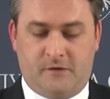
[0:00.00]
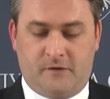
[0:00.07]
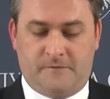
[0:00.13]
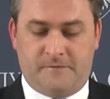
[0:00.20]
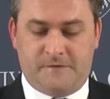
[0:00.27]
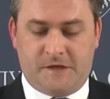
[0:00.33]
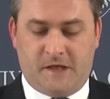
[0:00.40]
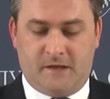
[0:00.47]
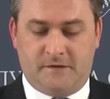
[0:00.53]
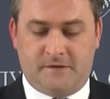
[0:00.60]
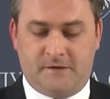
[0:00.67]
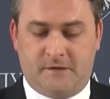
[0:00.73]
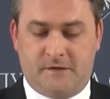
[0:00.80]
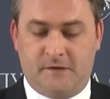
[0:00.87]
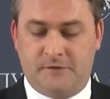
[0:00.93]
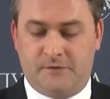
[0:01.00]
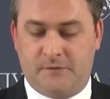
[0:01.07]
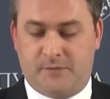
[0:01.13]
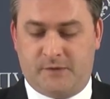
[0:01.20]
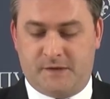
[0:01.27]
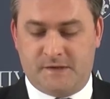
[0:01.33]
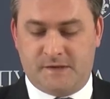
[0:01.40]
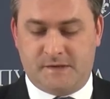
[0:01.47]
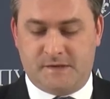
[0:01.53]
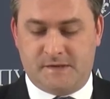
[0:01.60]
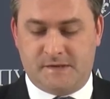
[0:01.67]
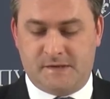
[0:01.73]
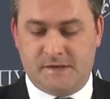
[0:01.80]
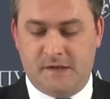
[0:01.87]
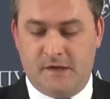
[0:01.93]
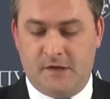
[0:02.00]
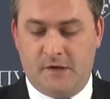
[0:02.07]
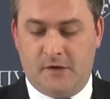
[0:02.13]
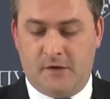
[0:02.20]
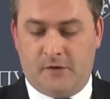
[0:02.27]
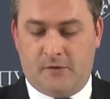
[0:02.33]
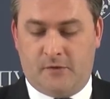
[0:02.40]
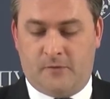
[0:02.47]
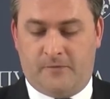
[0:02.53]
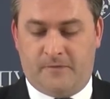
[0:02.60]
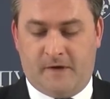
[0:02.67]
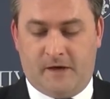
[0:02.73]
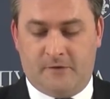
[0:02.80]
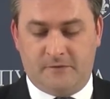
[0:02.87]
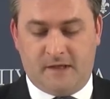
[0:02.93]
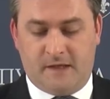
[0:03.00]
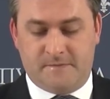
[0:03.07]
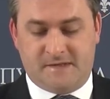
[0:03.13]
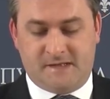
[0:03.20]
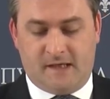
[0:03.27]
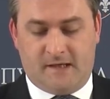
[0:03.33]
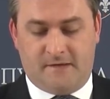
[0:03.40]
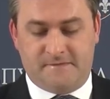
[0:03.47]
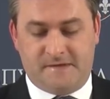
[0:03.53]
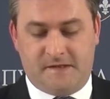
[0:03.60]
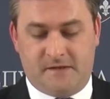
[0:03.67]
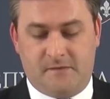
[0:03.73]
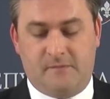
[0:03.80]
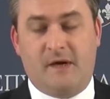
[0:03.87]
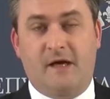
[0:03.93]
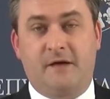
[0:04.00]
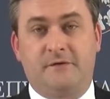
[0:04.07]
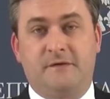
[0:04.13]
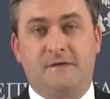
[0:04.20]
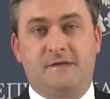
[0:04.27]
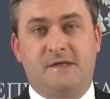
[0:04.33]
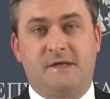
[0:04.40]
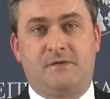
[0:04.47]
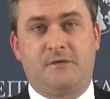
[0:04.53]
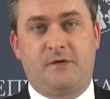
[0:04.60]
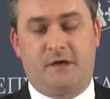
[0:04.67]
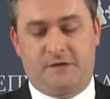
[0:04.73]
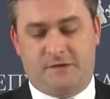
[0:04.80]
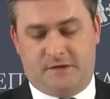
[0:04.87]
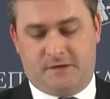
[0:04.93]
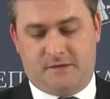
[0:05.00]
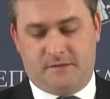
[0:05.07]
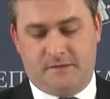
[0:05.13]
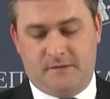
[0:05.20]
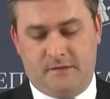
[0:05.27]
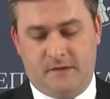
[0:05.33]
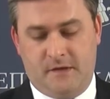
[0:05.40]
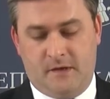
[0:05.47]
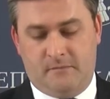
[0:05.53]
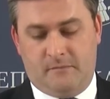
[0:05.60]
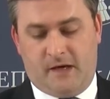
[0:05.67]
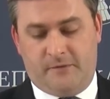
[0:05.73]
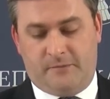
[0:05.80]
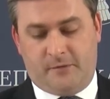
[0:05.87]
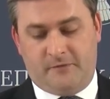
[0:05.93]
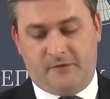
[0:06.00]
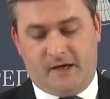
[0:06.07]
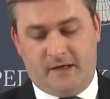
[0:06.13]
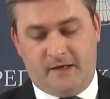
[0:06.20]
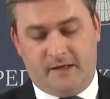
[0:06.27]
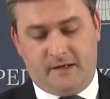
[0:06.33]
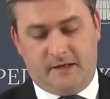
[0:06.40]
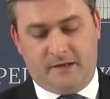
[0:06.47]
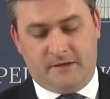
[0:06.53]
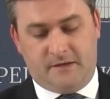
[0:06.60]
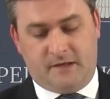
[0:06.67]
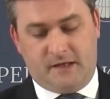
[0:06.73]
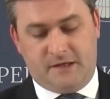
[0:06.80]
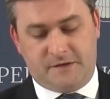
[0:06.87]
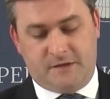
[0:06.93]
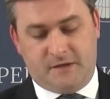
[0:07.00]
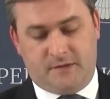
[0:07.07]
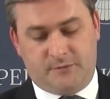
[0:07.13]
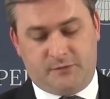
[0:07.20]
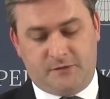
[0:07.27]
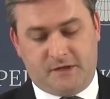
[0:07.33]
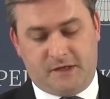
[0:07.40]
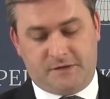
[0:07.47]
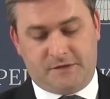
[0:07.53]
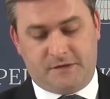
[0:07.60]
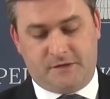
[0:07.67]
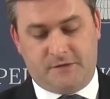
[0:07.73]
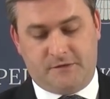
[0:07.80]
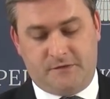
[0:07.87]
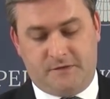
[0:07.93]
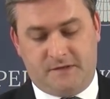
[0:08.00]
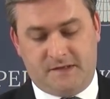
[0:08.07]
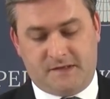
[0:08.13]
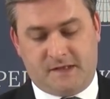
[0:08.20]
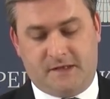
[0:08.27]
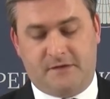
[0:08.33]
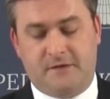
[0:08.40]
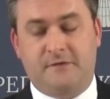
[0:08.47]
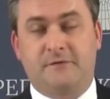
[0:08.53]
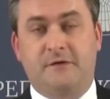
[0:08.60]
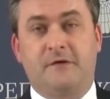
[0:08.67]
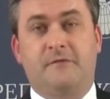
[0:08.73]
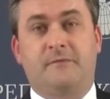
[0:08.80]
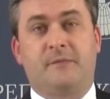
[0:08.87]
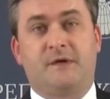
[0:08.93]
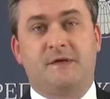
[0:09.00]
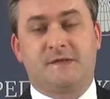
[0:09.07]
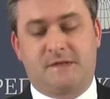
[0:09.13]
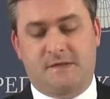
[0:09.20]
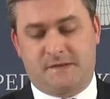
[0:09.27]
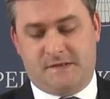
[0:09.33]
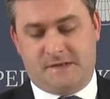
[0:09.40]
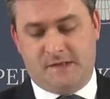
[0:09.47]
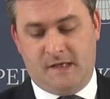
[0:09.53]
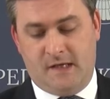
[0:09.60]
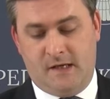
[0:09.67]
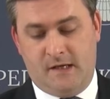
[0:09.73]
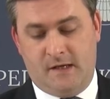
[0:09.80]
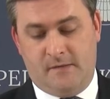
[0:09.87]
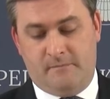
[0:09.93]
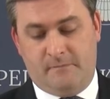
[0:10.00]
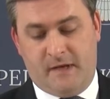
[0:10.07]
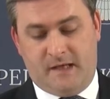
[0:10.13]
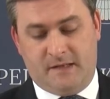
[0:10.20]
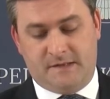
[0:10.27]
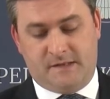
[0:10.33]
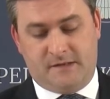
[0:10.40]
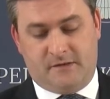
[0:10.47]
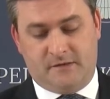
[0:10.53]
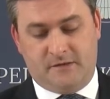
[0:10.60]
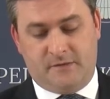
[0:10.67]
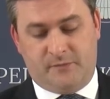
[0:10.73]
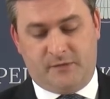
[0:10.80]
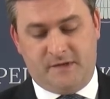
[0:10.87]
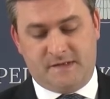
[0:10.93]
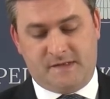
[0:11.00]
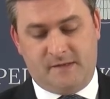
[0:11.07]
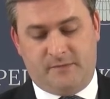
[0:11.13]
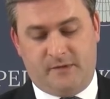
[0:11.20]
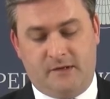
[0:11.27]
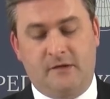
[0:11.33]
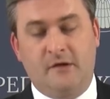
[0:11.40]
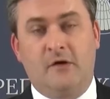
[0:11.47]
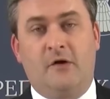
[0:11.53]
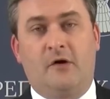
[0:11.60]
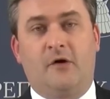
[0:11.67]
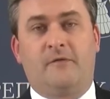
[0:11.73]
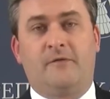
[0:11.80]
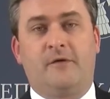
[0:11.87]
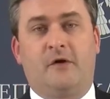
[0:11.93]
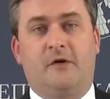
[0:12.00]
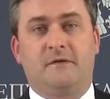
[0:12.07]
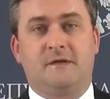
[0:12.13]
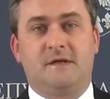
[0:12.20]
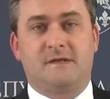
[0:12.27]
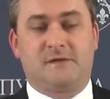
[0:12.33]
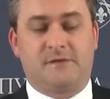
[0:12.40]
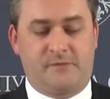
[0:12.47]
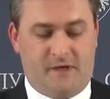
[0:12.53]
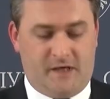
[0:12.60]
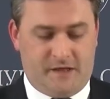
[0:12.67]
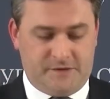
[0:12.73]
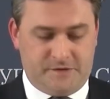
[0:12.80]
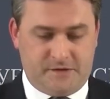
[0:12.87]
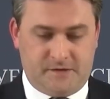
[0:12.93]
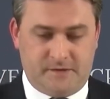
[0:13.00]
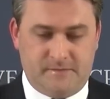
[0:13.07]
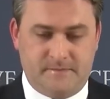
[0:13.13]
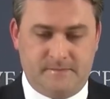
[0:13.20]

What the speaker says: of shelter to persons who found themselves in the migrant situation, by providing international protection to this category of persons based on the principle of non-discrimination.